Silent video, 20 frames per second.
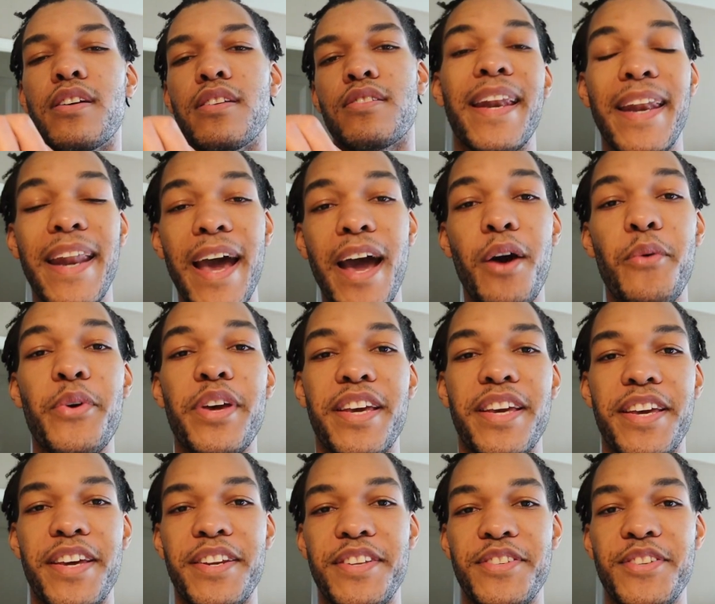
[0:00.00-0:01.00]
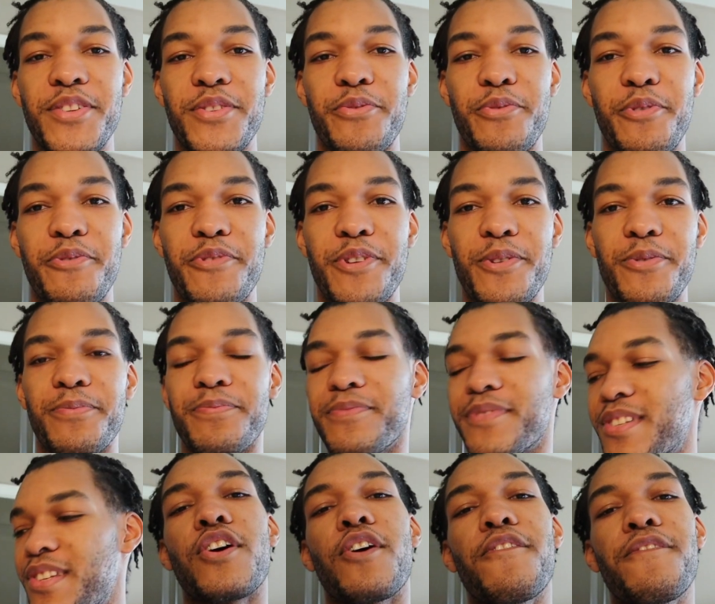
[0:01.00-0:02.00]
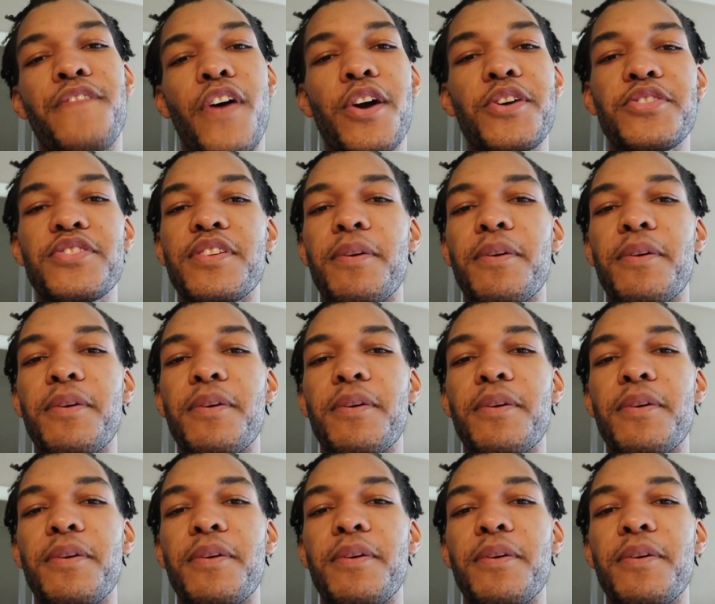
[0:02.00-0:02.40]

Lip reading: Now we can get into the review. So first,